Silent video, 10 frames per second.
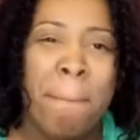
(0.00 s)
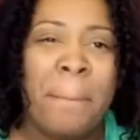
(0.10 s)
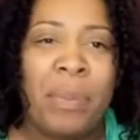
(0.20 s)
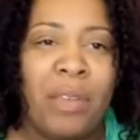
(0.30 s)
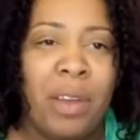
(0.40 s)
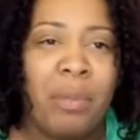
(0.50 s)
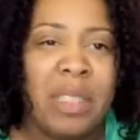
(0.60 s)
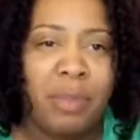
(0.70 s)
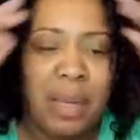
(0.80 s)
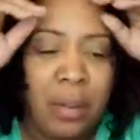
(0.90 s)
Feel much
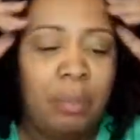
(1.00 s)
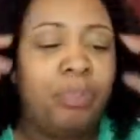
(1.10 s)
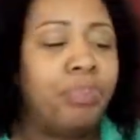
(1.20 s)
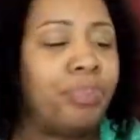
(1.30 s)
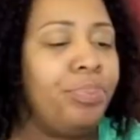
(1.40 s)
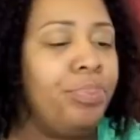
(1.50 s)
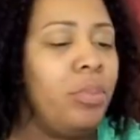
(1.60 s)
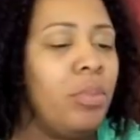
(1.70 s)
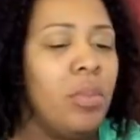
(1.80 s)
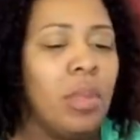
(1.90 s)
better.
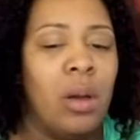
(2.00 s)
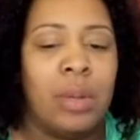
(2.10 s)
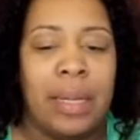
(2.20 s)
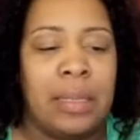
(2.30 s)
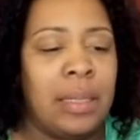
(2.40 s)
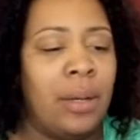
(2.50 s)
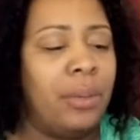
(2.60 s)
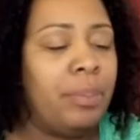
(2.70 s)
Okay, so